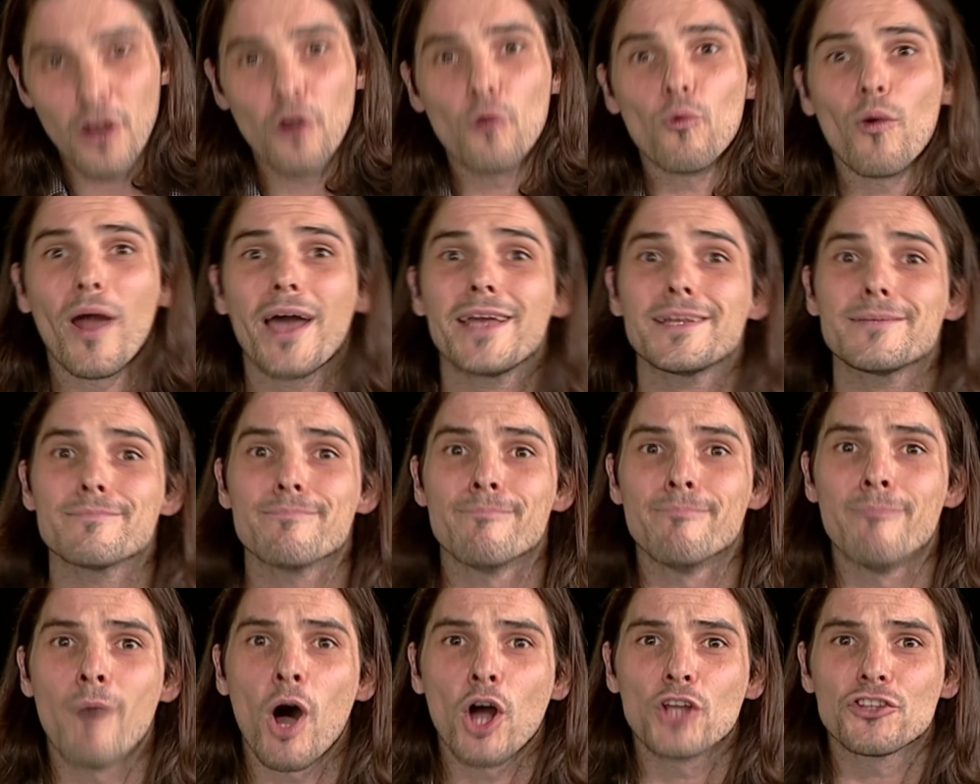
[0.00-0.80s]

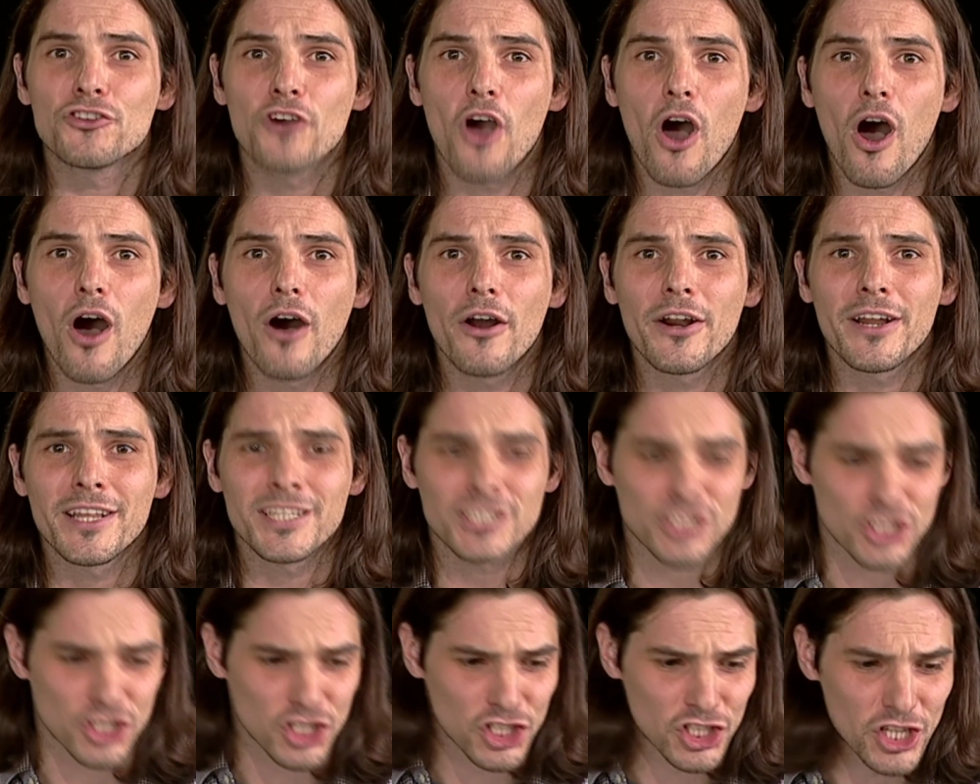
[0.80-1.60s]
Write Magyar
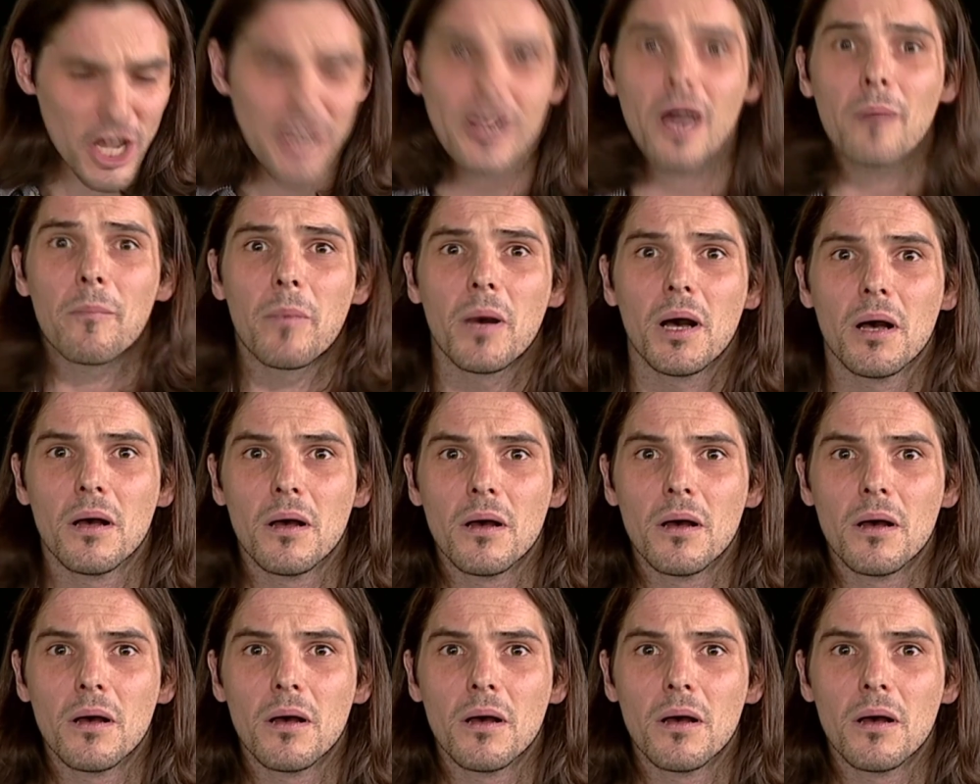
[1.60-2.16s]
and shut up.